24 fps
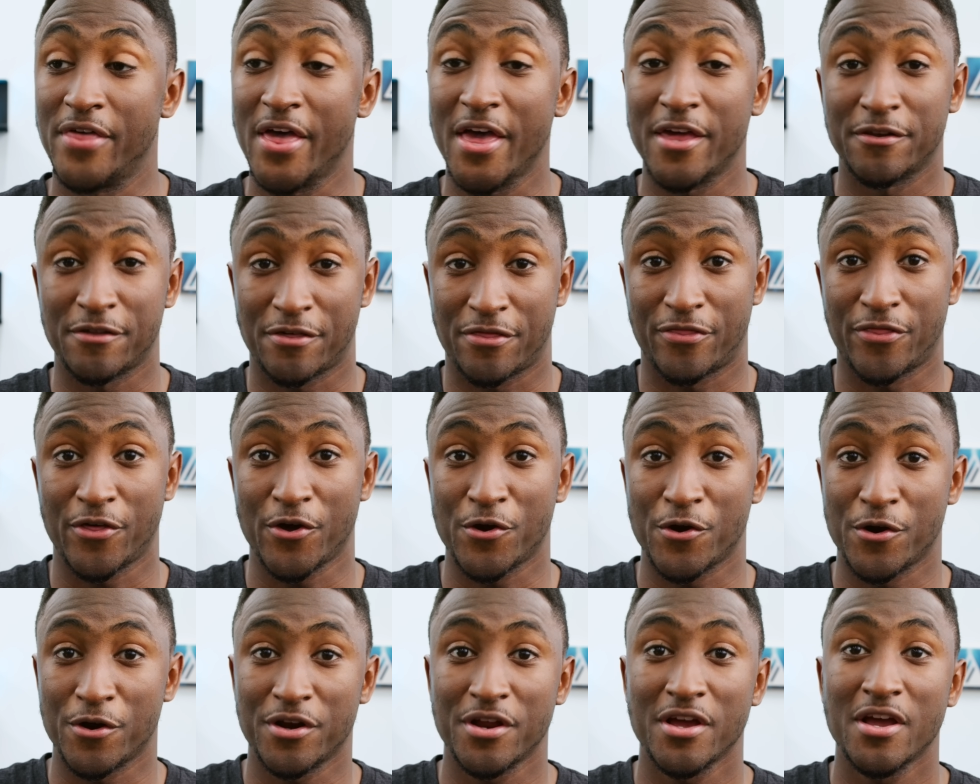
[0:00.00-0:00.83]
Then
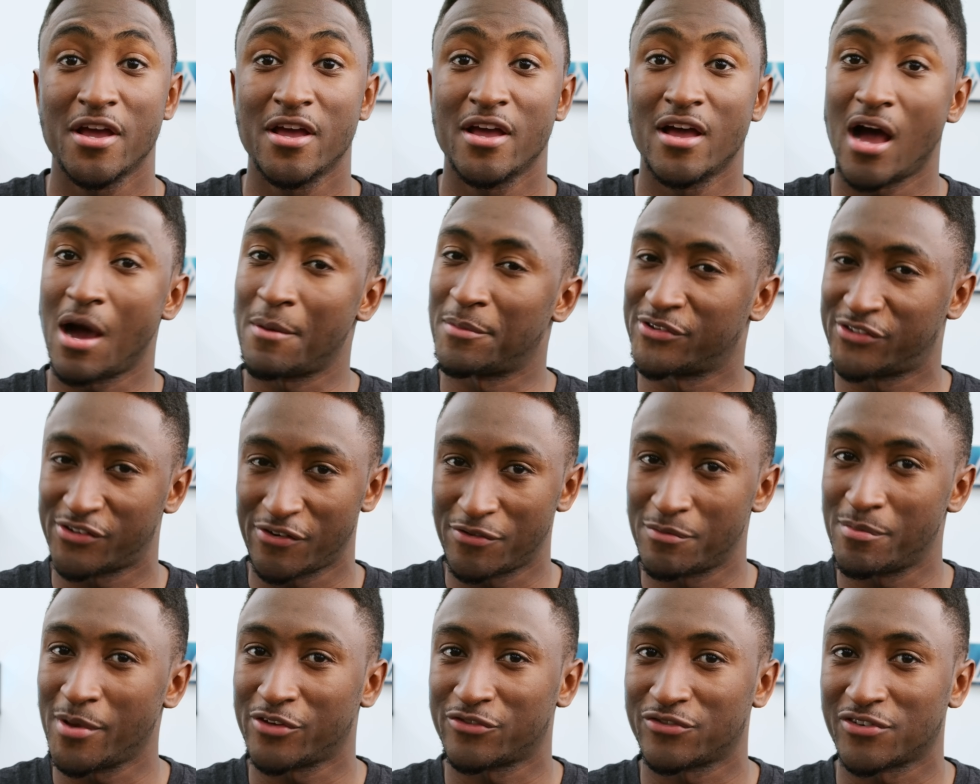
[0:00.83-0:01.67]
third, I'm gonna save
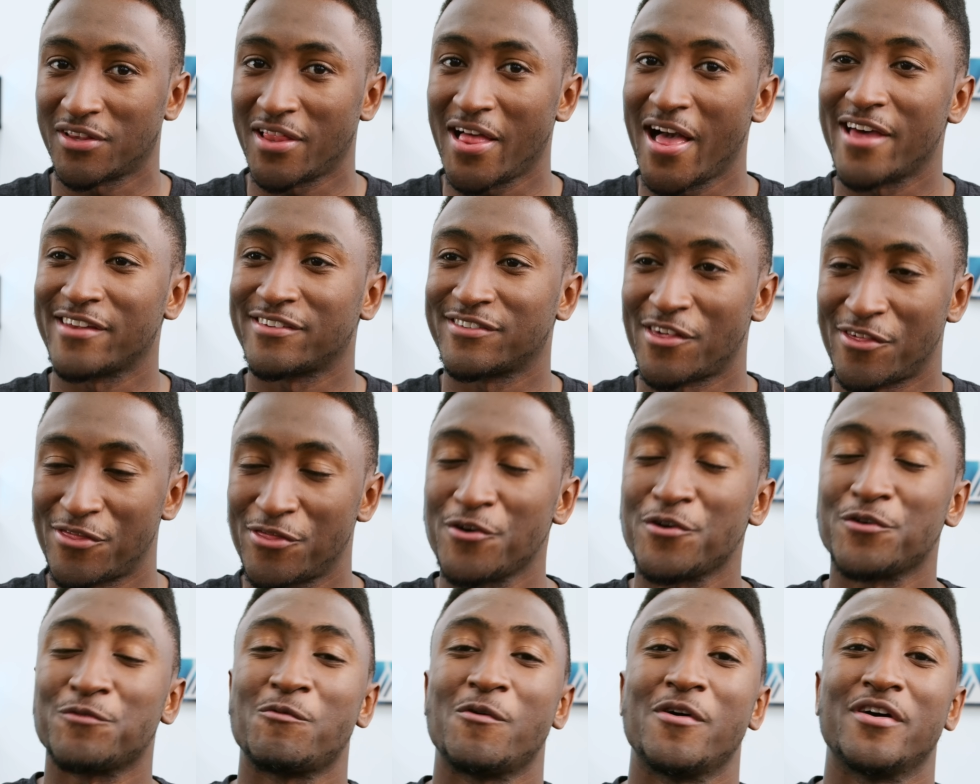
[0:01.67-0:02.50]
the best for last. The
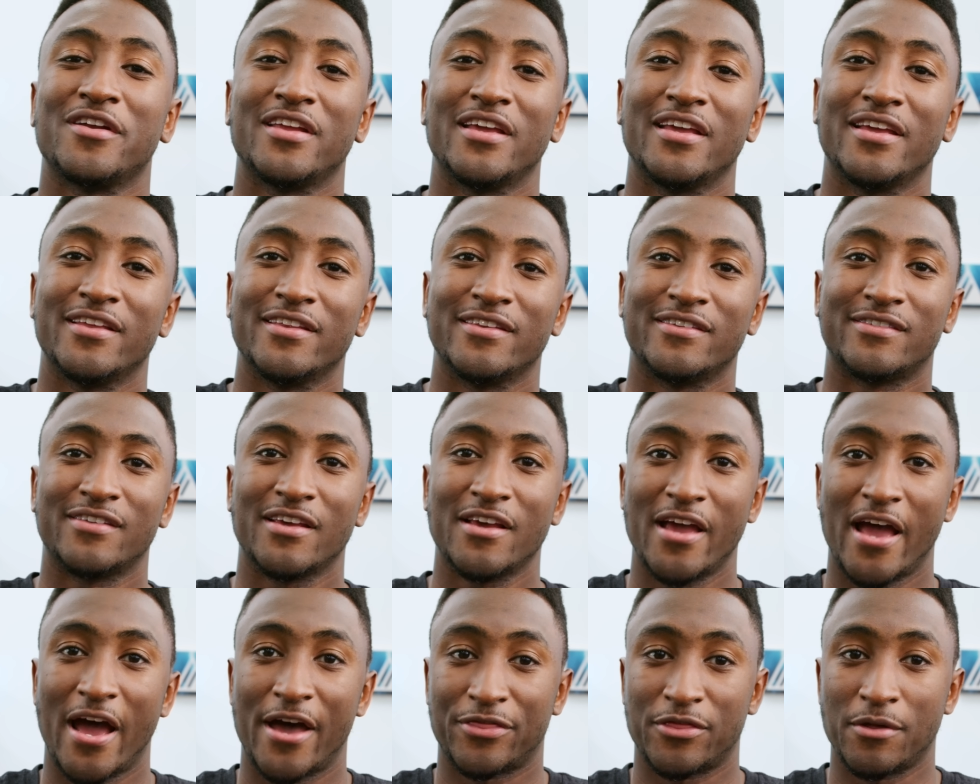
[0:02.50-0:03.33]
third one is
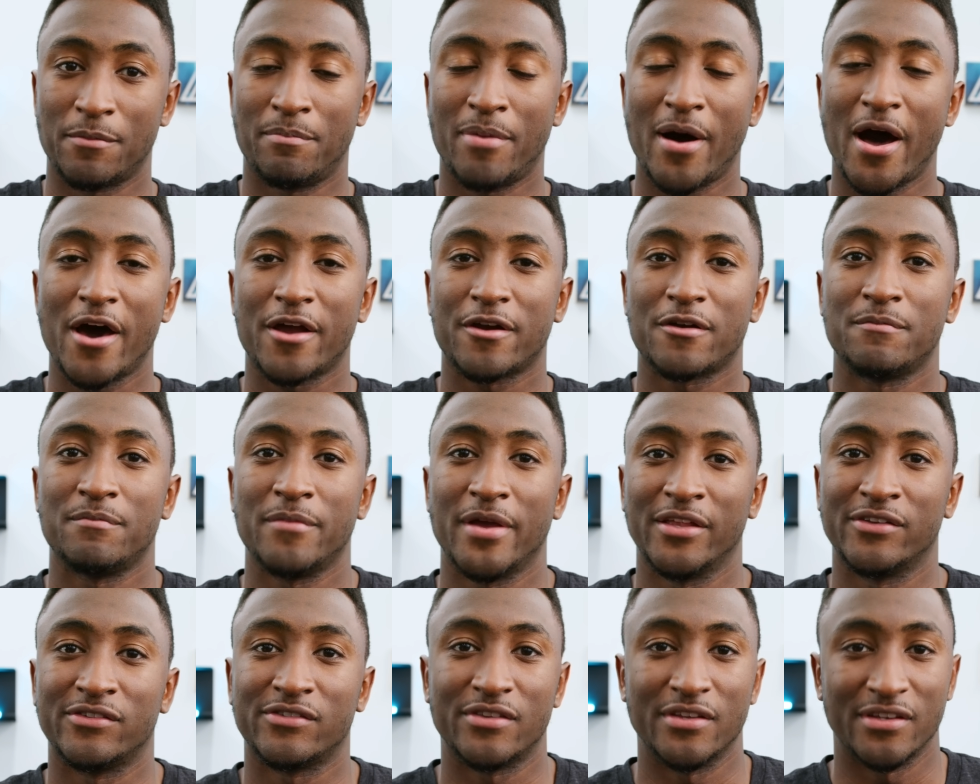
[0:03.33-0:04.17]
at the bottom.
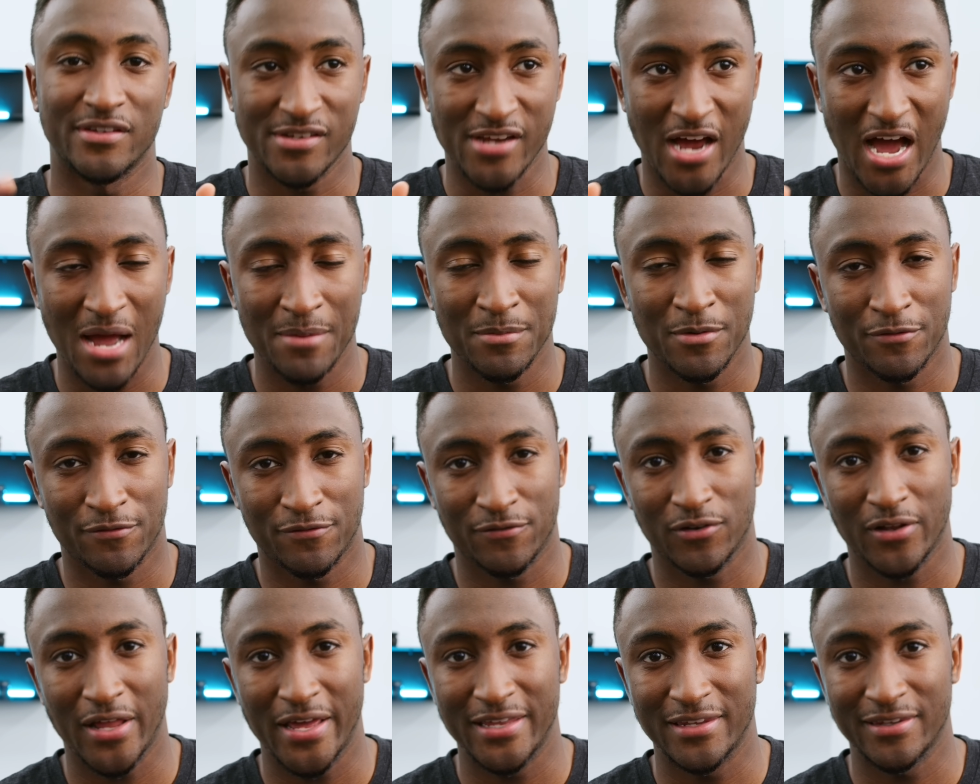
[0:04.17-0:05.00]
It's the time of
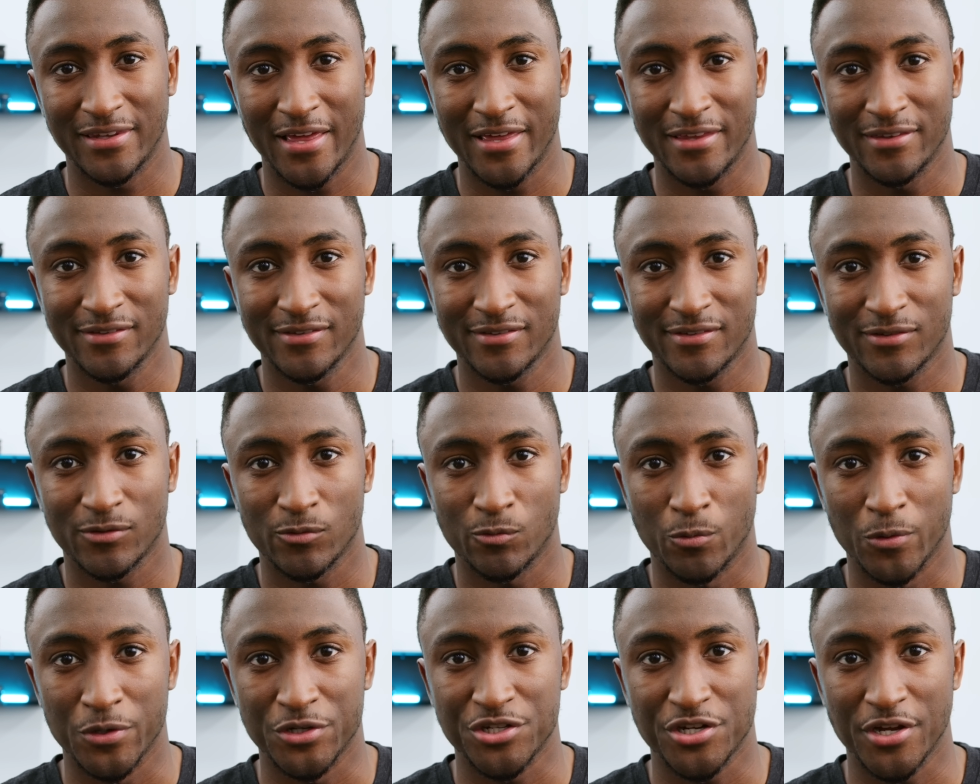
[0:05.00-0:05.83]
flight lens,
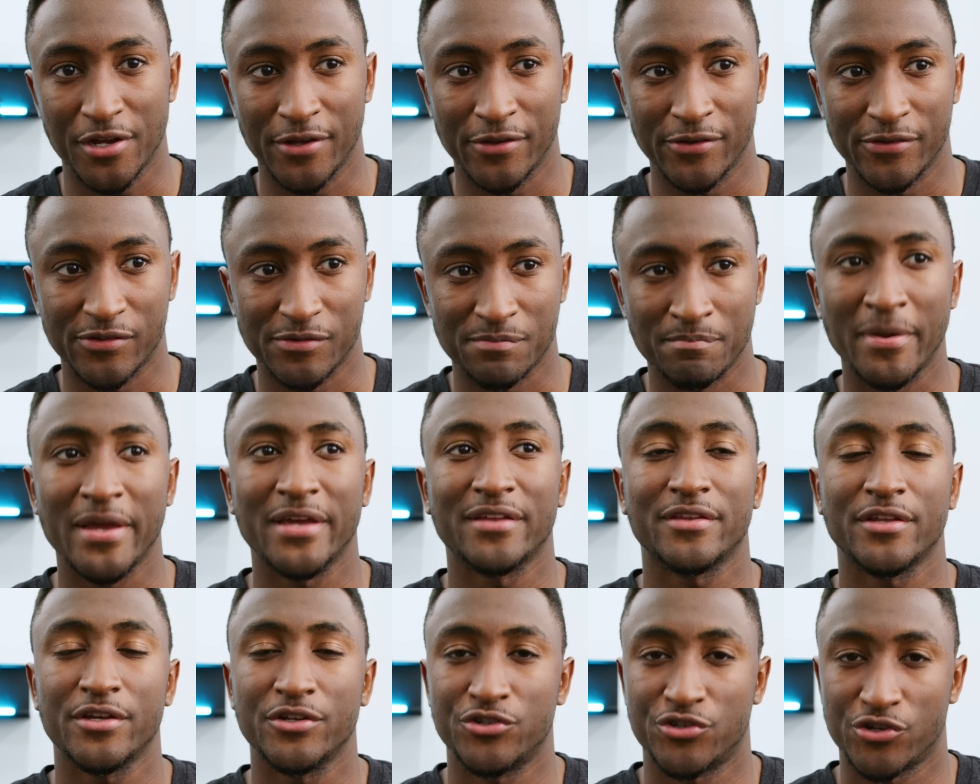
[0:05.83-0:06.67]
which is
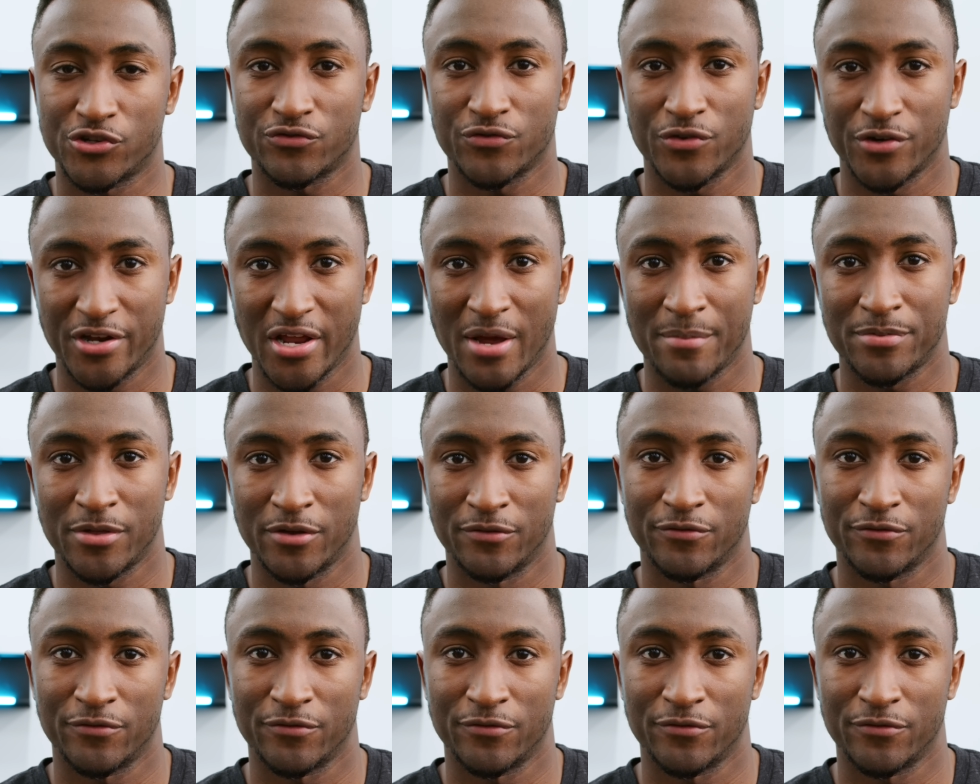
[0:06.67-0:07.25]
mainly just for depth